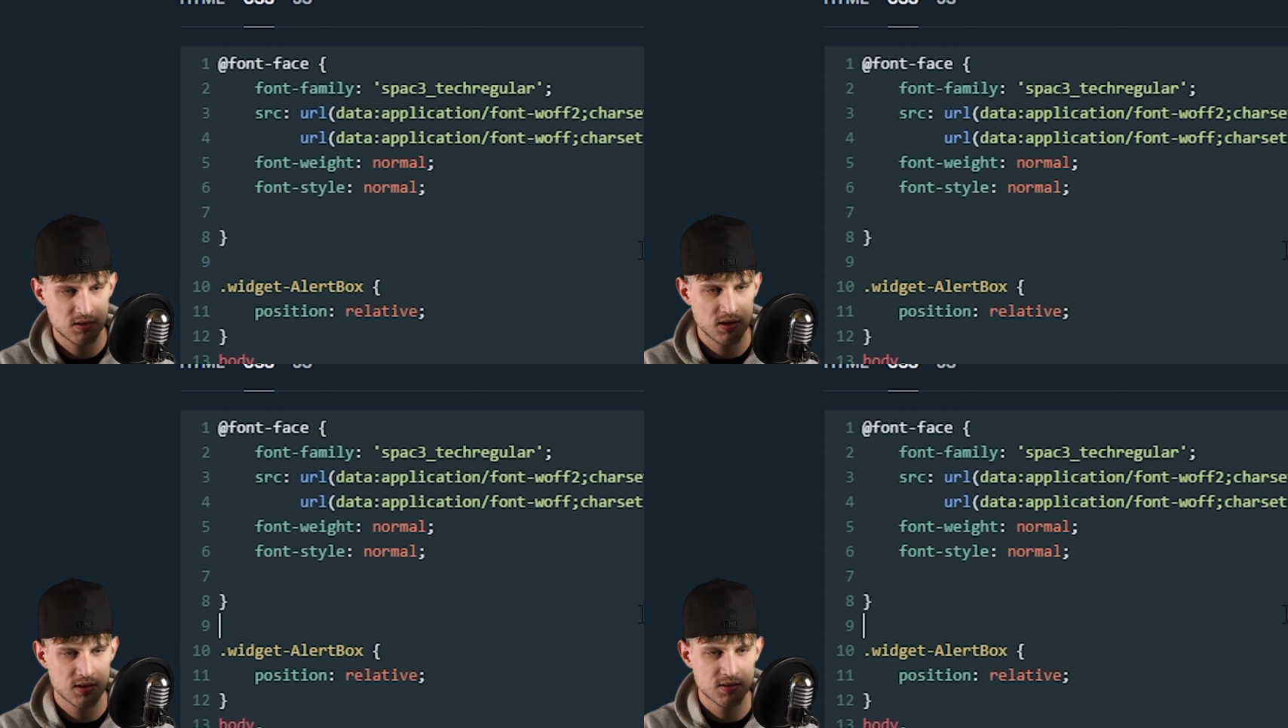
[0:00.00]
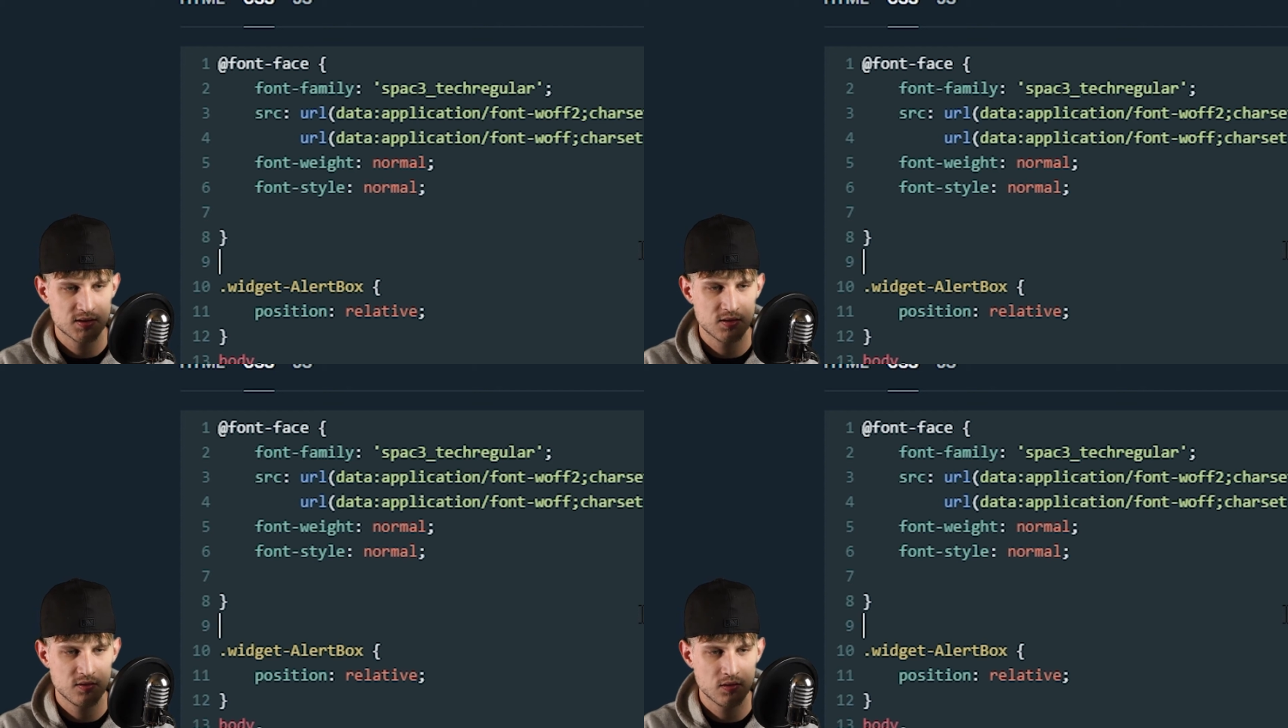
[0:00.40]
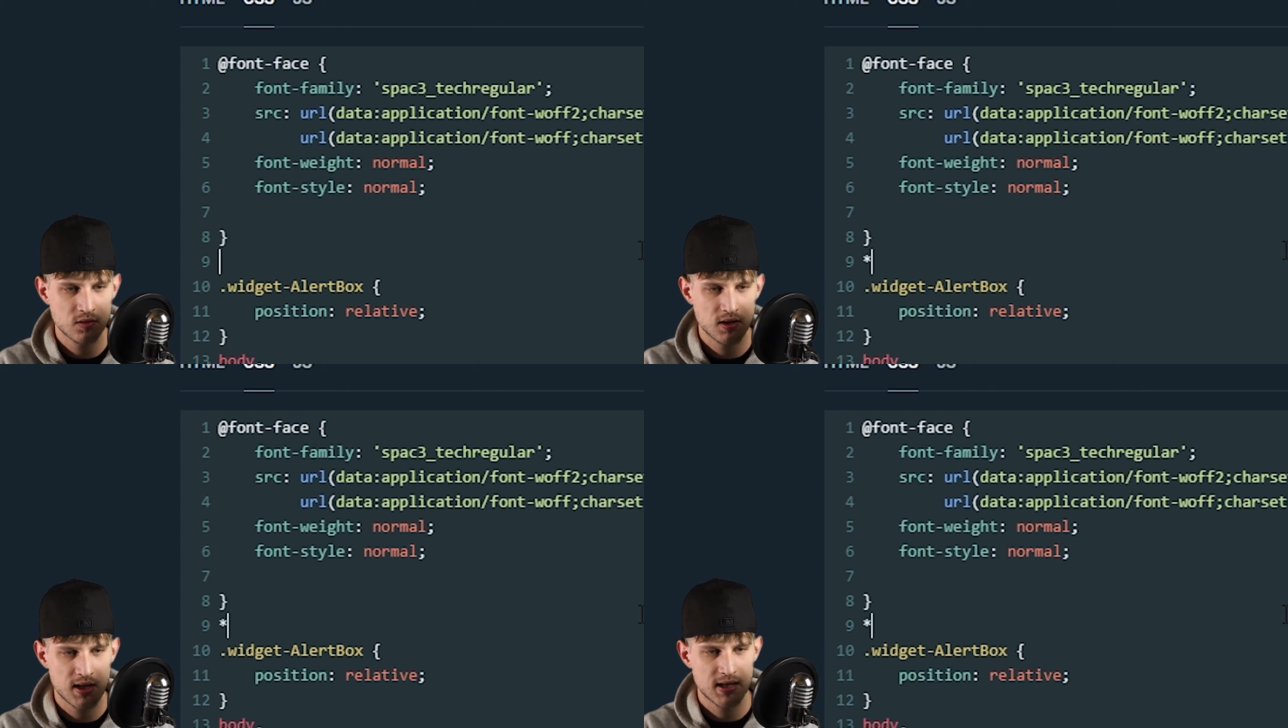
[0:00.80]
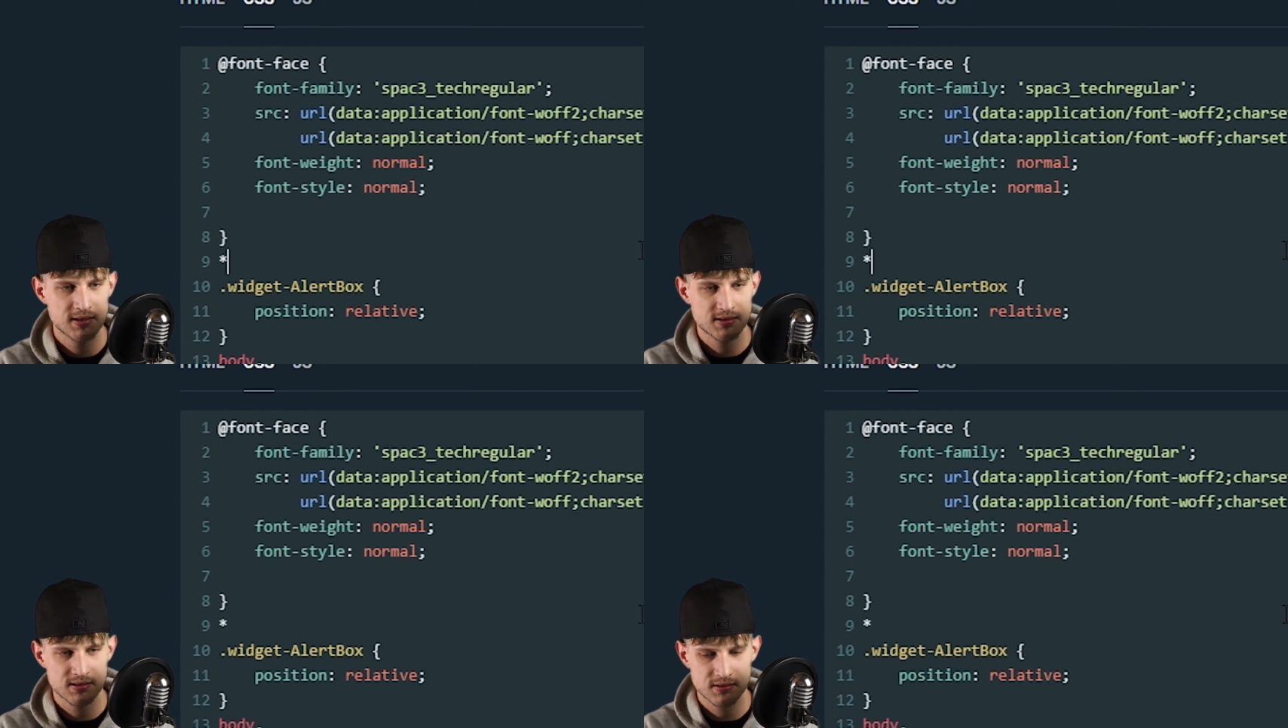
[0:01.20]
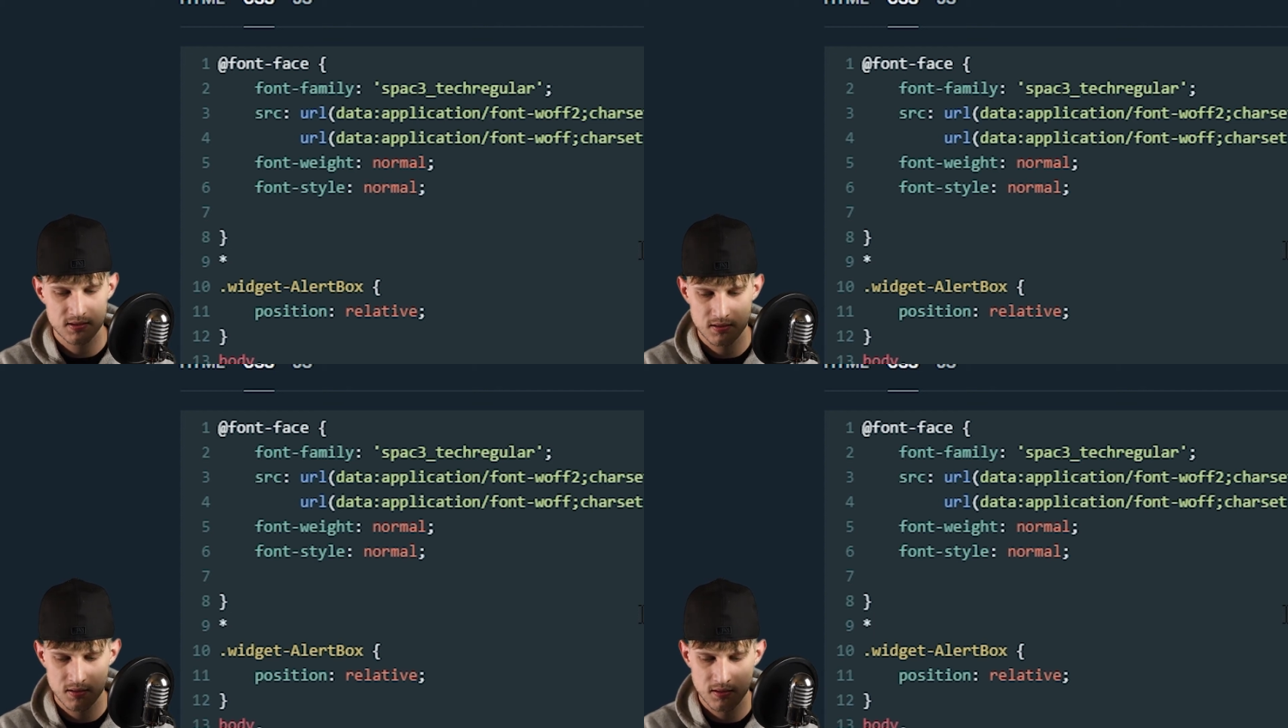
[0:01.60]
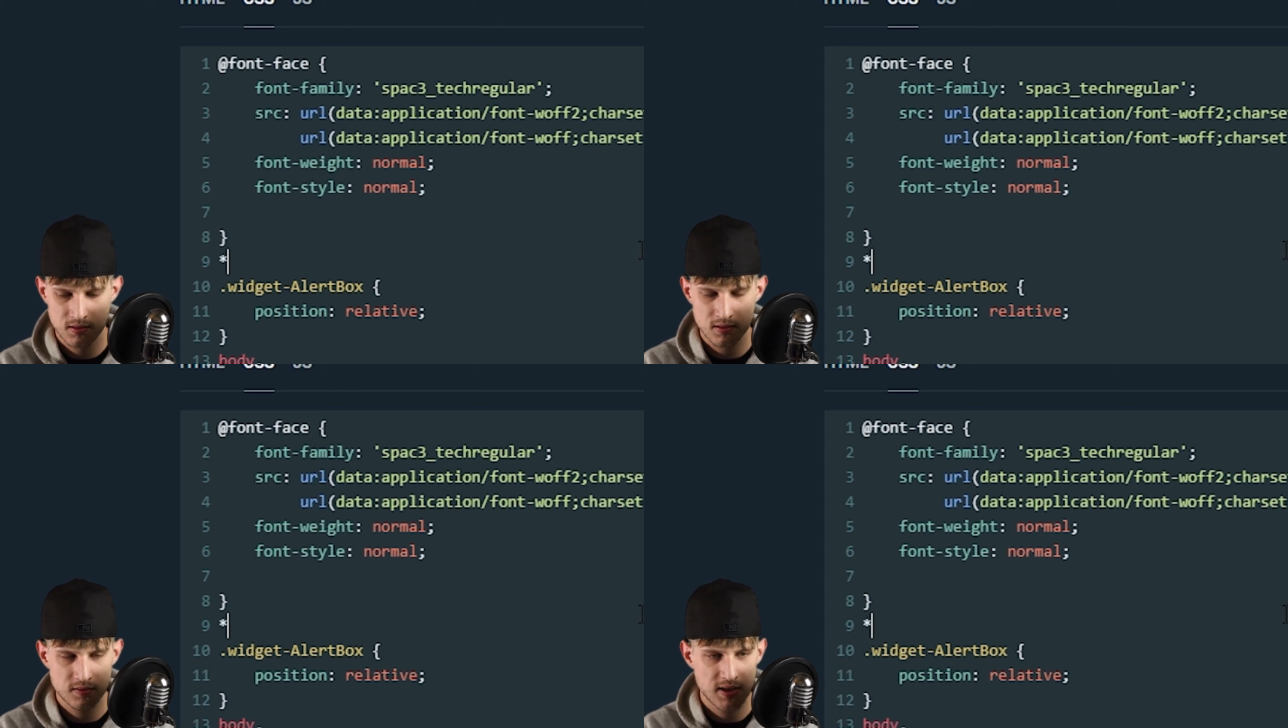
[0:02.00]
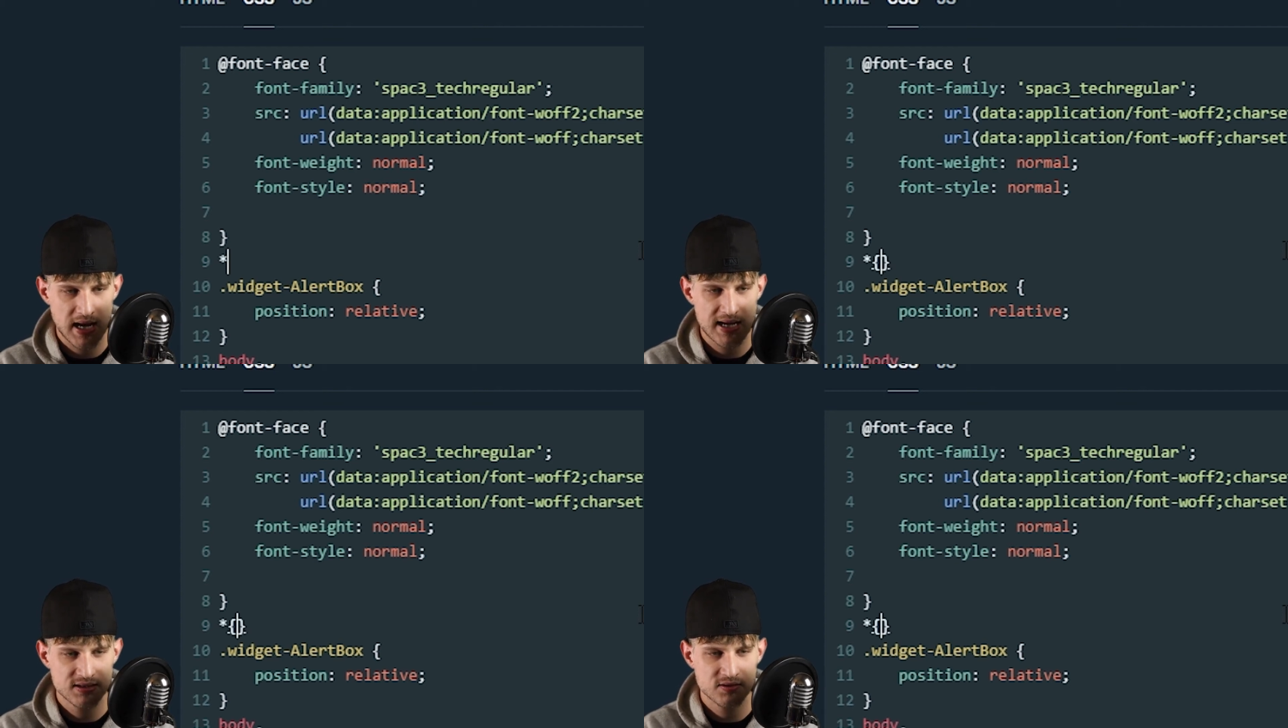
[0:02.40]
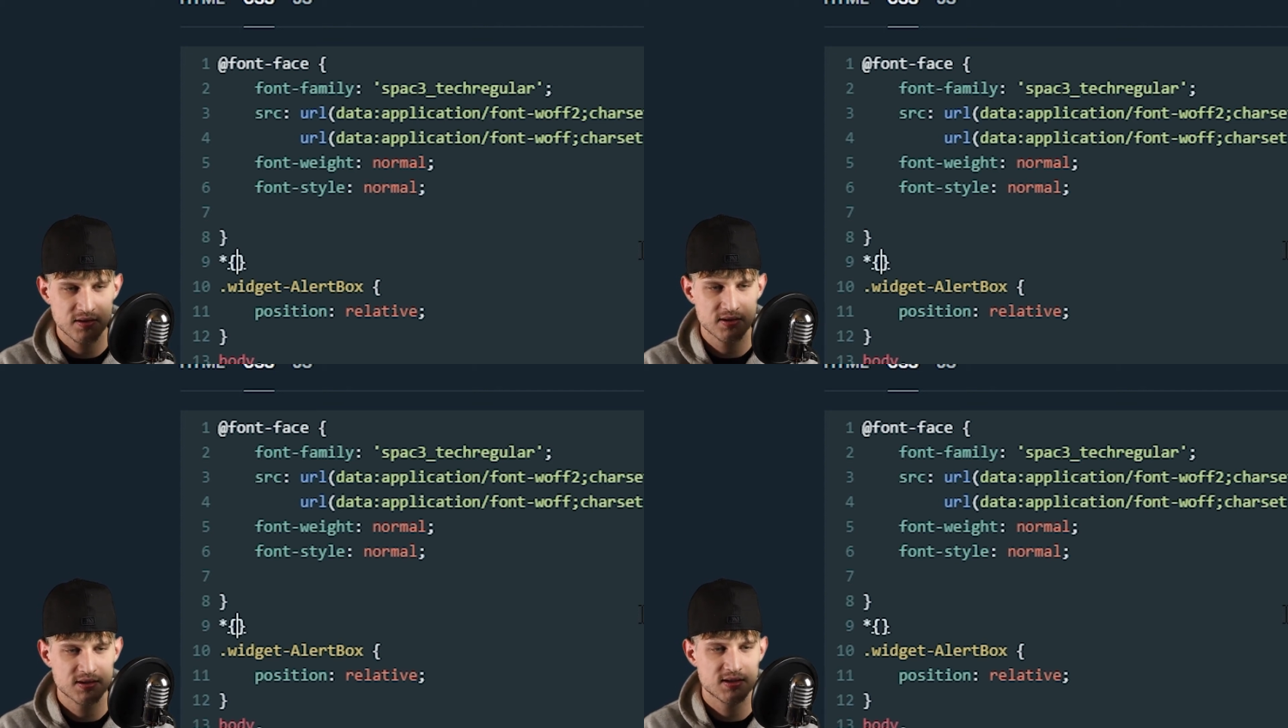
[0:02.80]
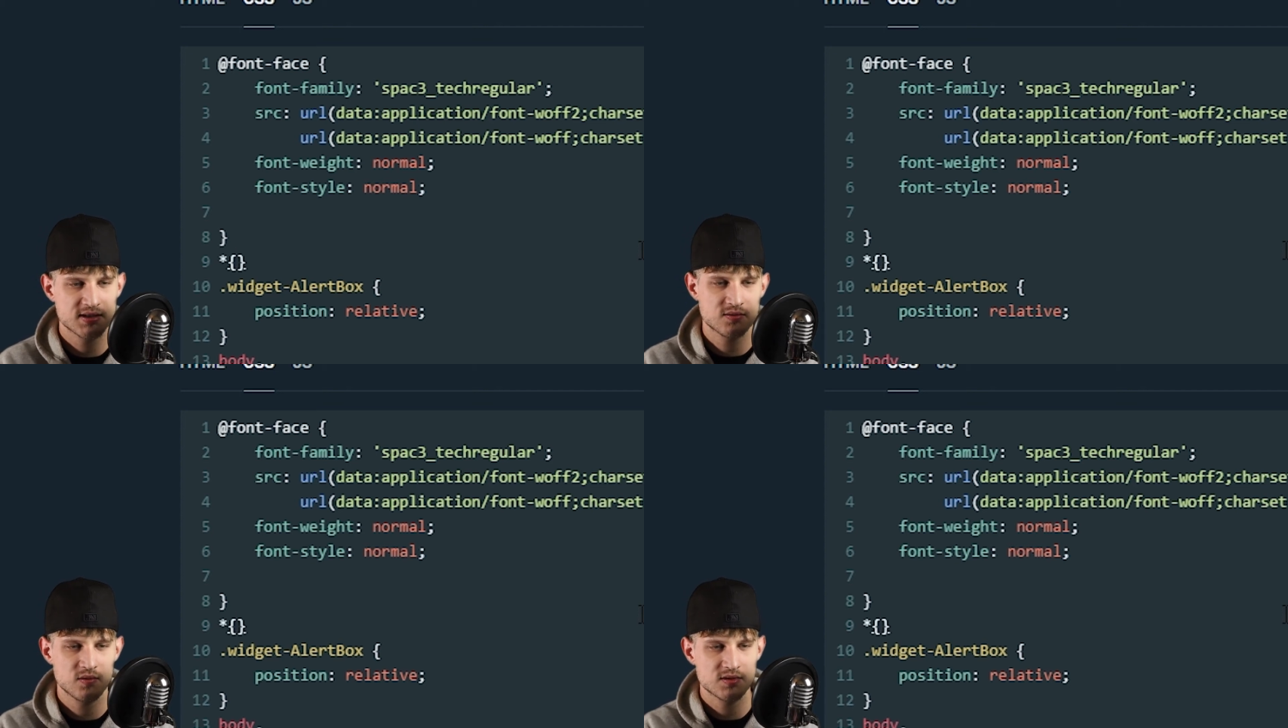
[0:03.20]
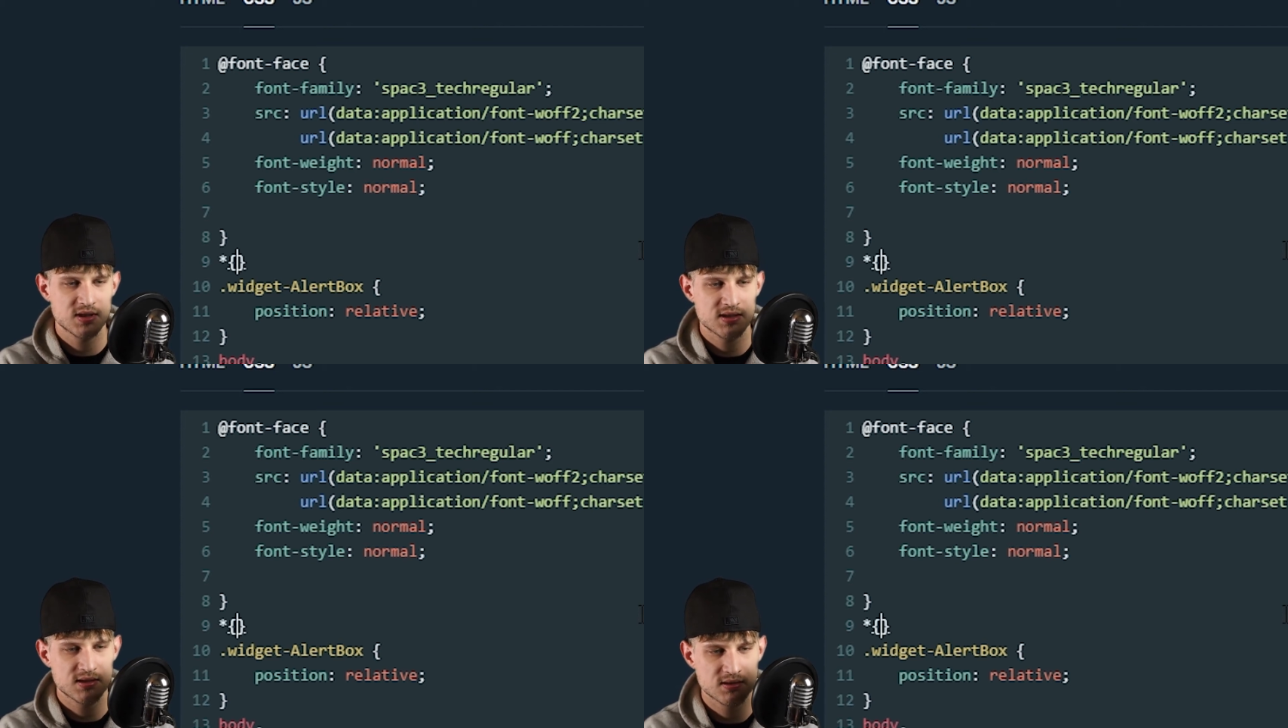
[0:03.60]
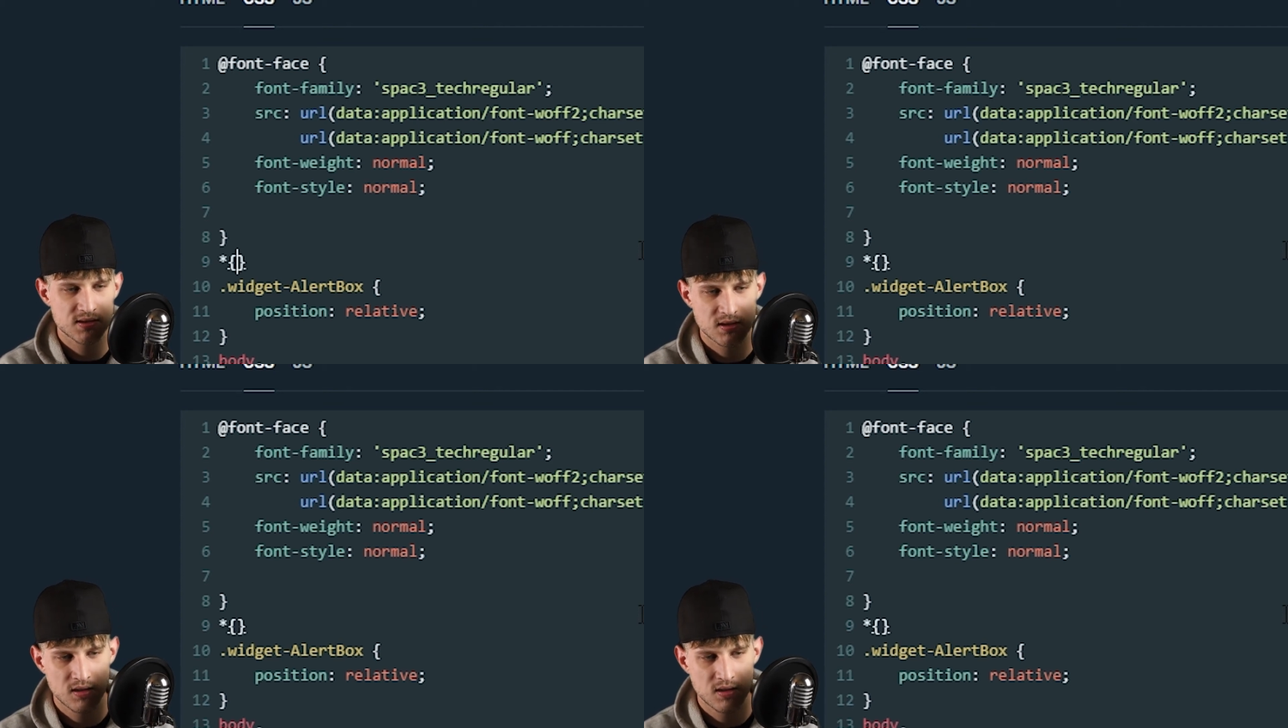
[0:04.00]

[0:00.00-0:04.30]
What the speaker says: a pseudo class, the asterisk. This will just